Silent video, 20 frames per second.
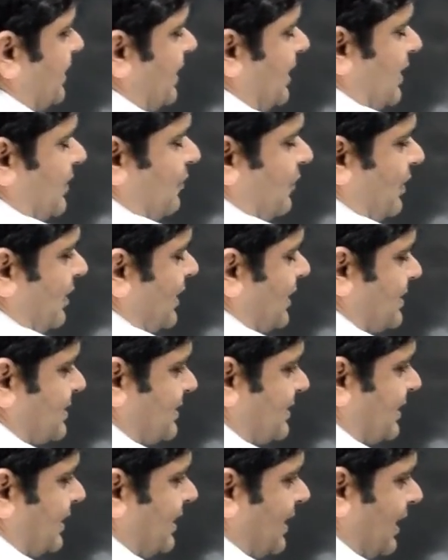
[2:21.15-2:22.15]
Here we can
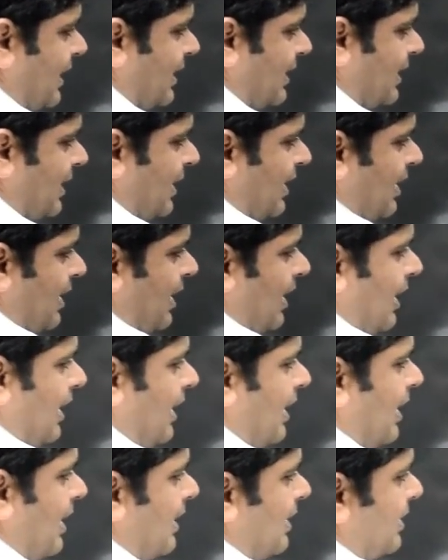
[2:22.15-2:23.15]
see that
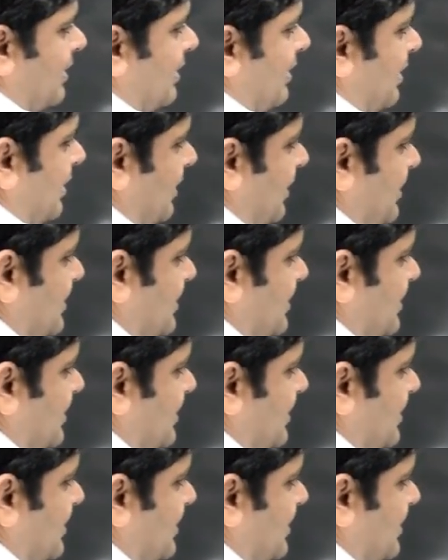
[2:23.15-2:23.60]
R